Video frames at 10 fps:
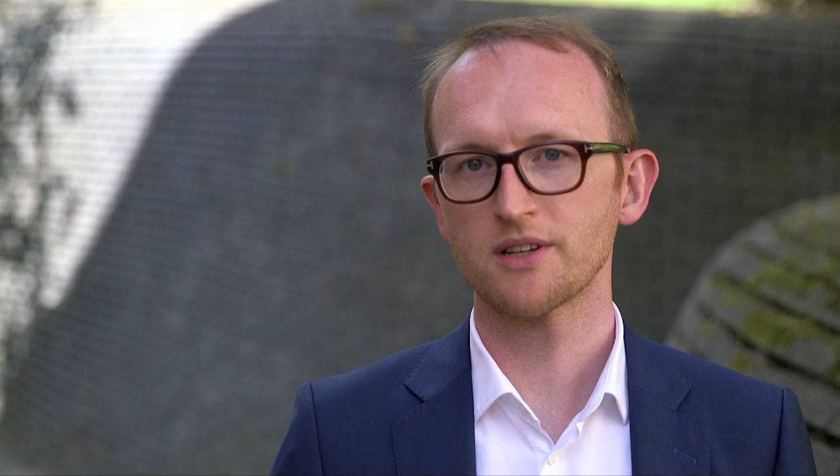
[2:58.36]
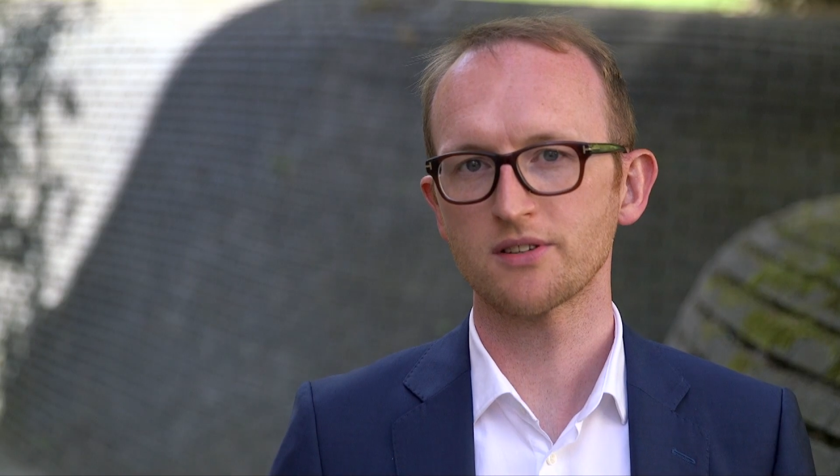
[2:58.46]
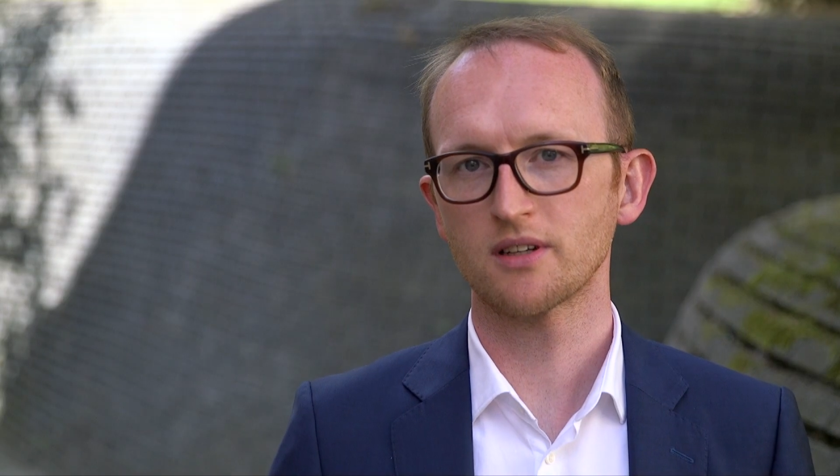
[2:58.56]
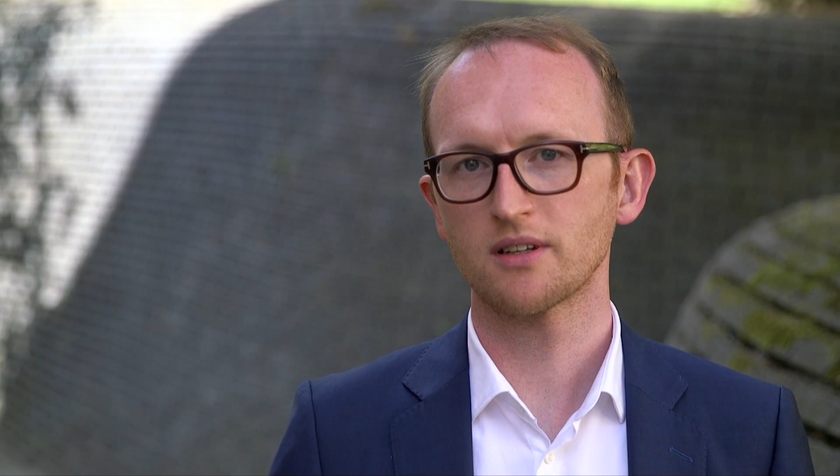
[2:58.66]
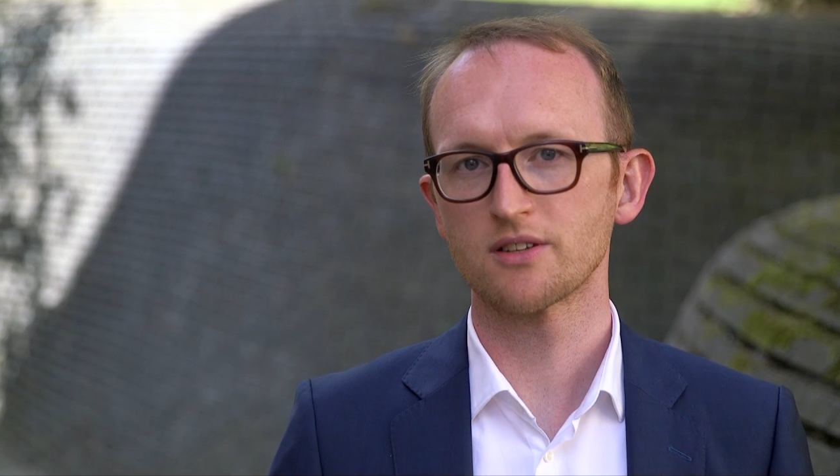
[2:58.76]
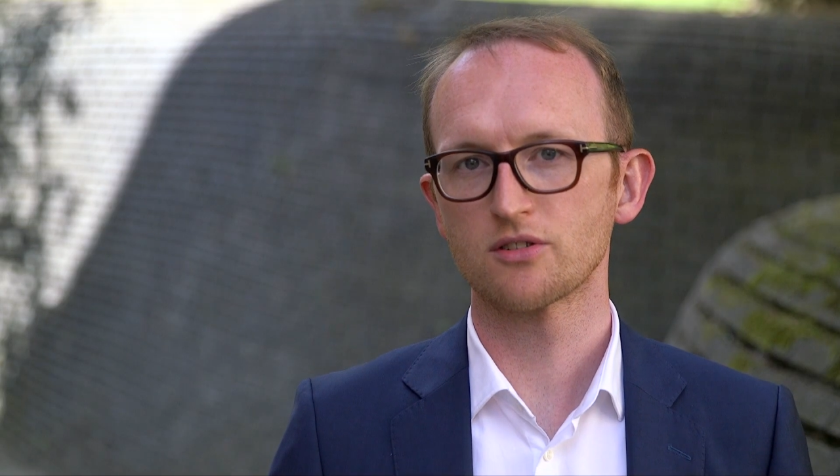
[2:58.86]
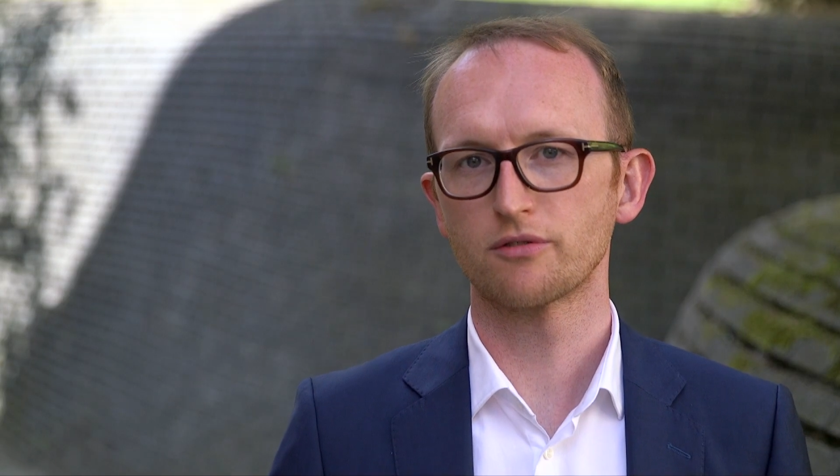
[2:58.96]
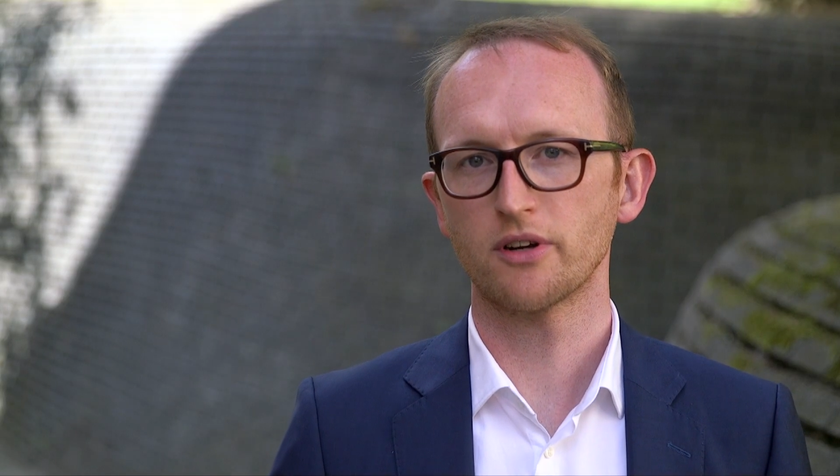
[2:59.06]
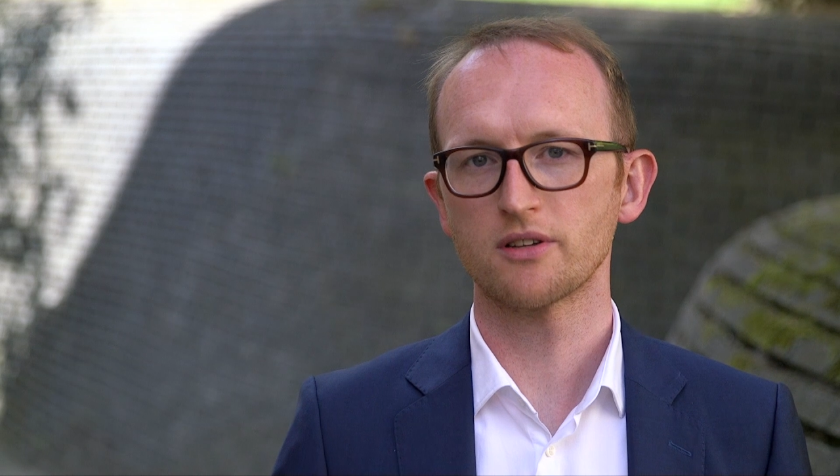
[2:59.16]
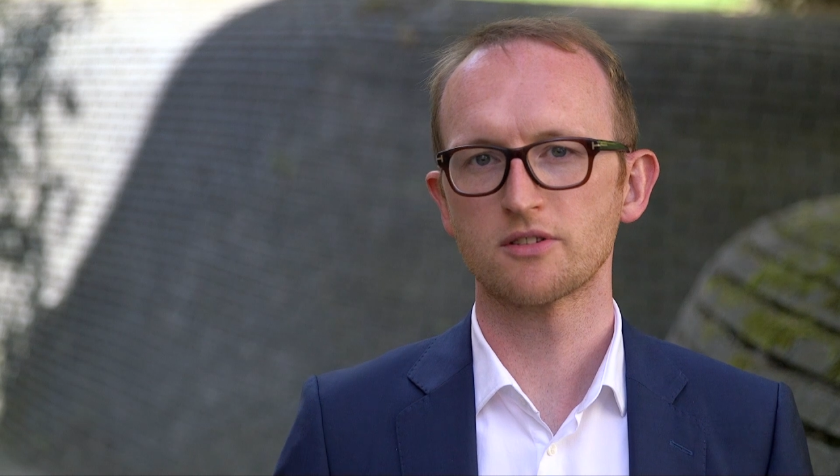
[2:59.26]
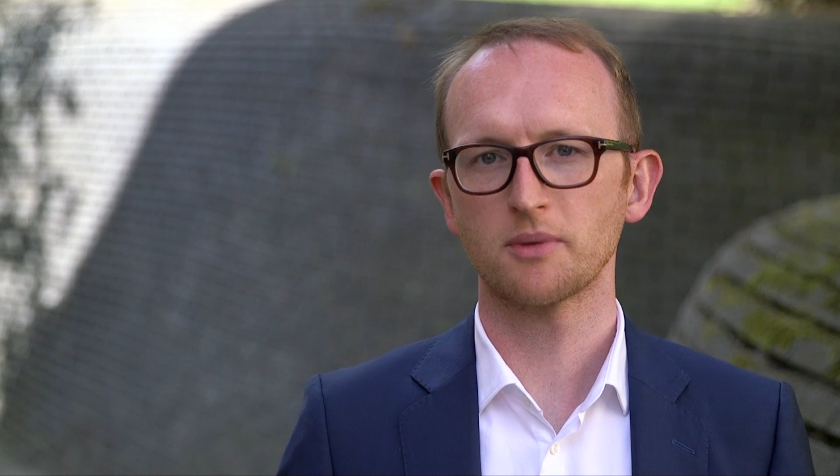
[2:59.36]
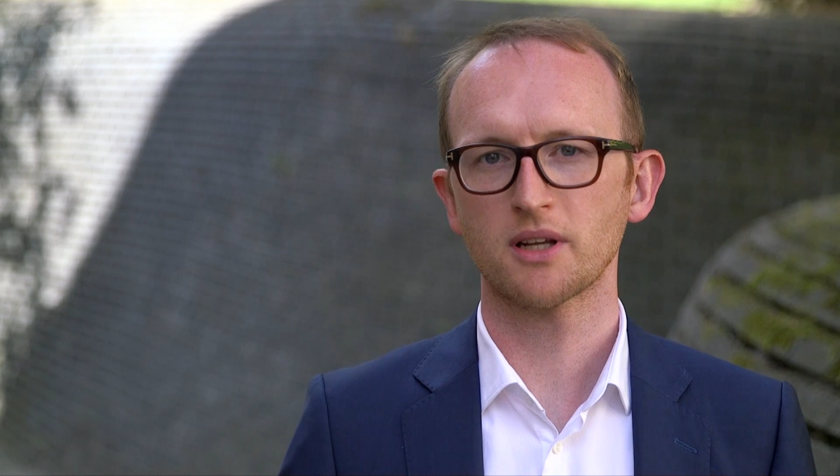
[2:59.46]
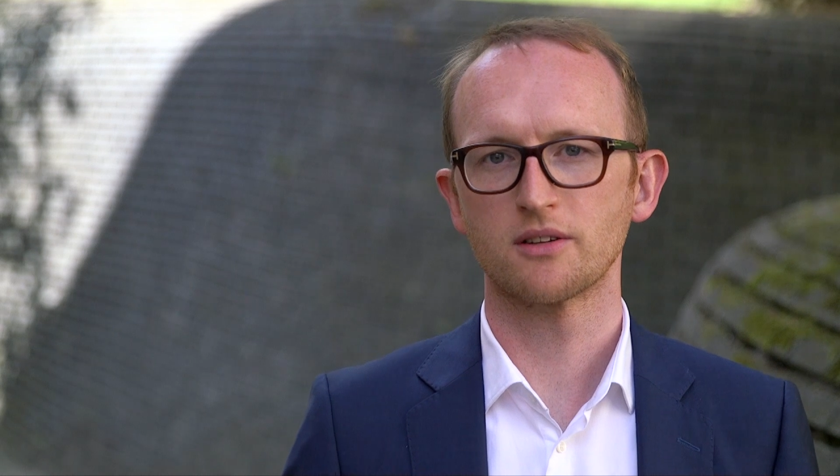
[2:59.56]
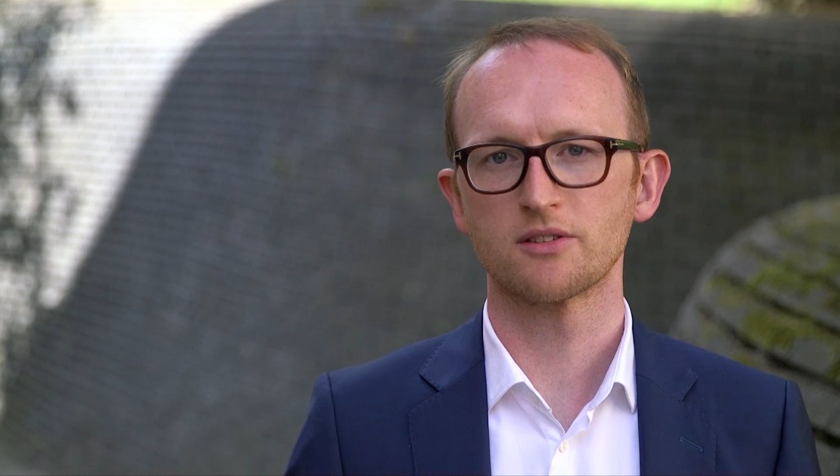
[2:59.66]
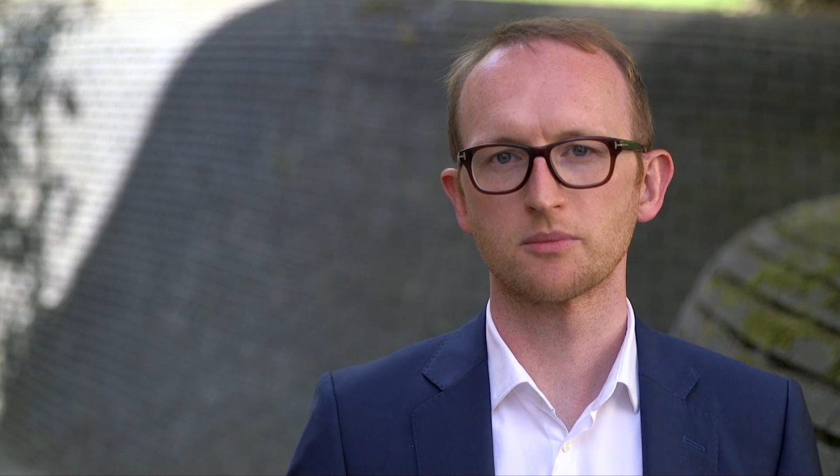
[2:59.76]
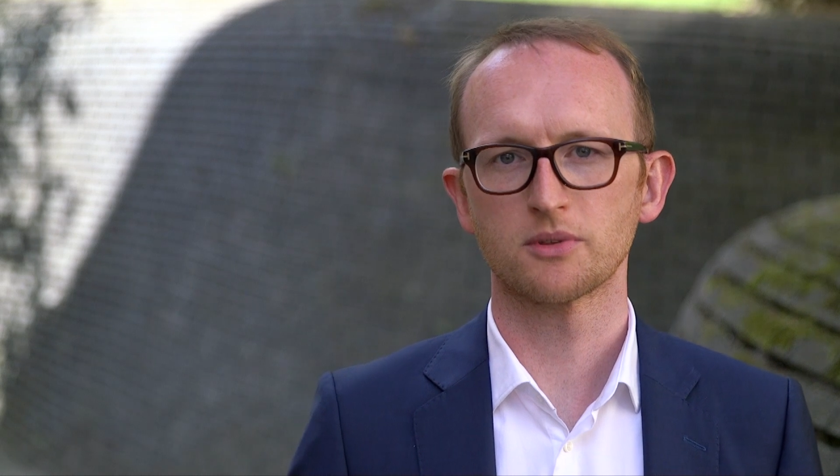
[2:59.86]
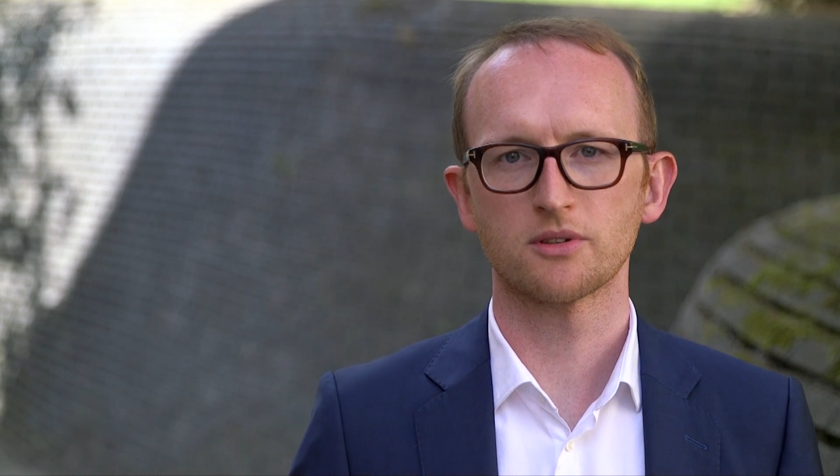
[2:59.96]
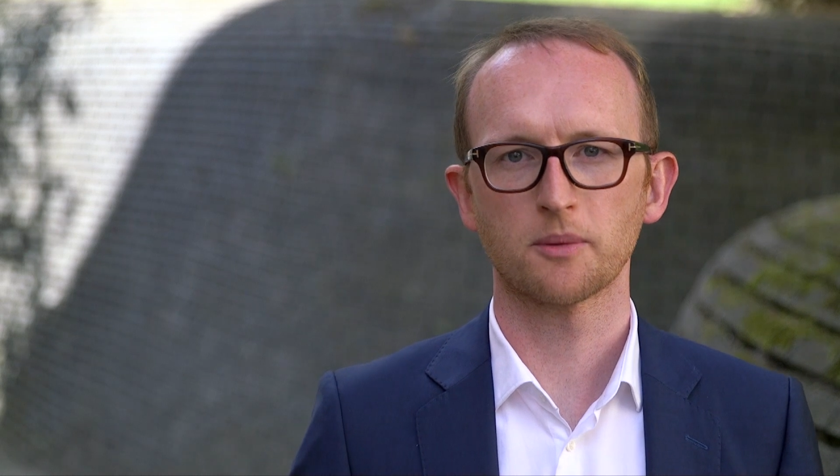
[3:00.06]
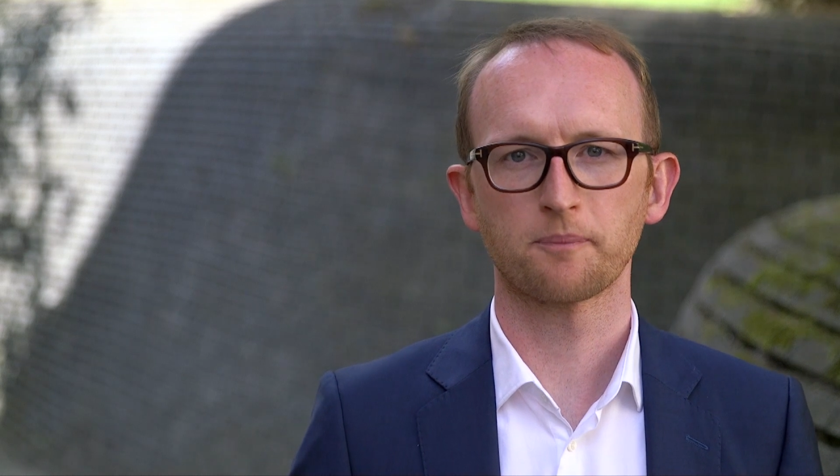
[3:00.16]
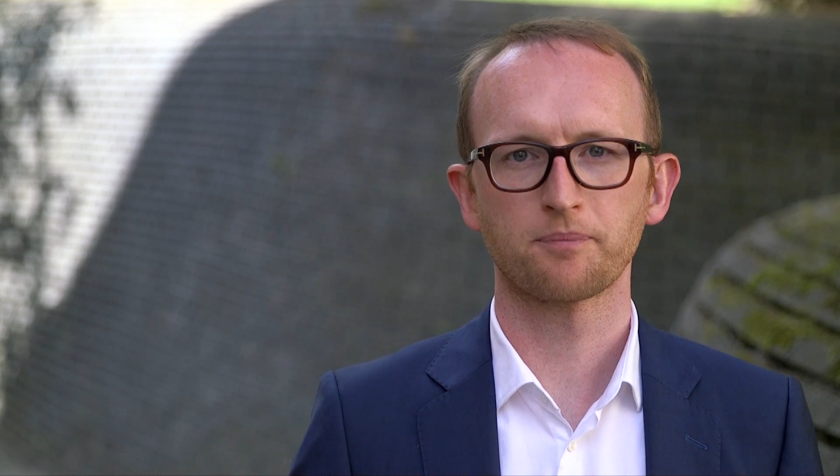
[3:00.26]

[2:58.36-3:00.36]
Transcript: testing and surveillance mechanisms.